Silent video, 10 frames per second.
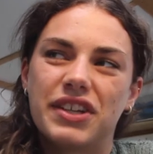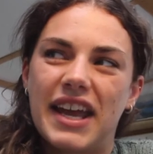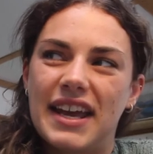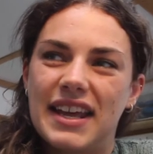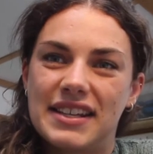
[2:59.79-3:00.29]

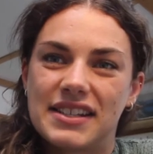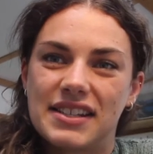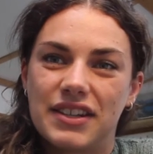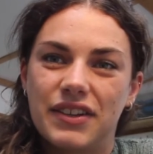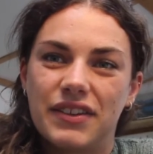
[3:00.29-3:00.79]
get
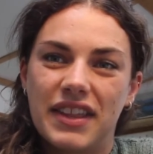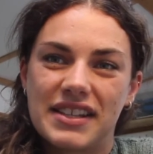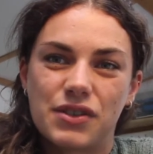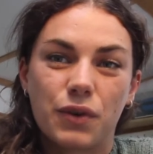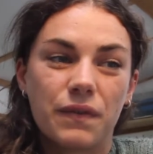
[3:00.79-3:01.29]
into
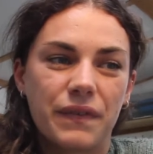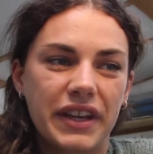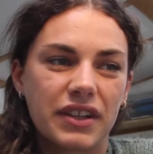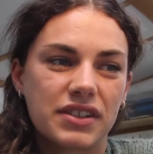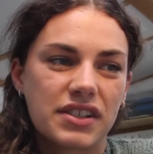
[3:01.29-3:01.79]
this sort of
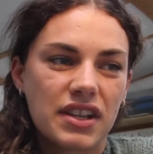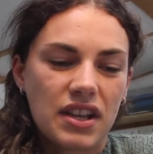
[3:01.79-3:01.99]
field